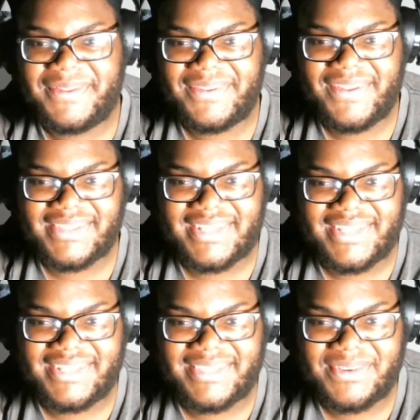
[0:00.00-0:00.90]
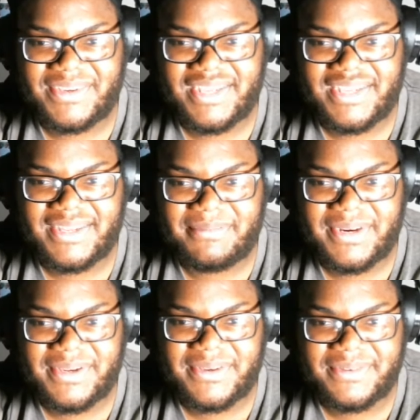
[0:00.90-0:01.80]
was a little too good,
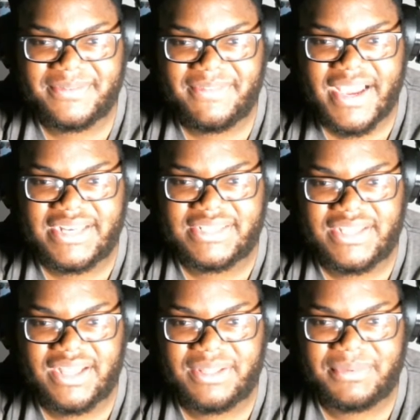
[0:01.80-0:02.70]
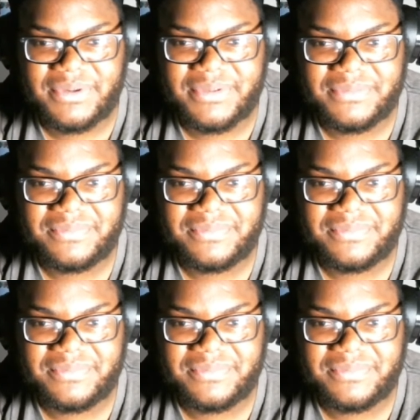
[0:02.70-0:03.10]
bro. Flight is gullible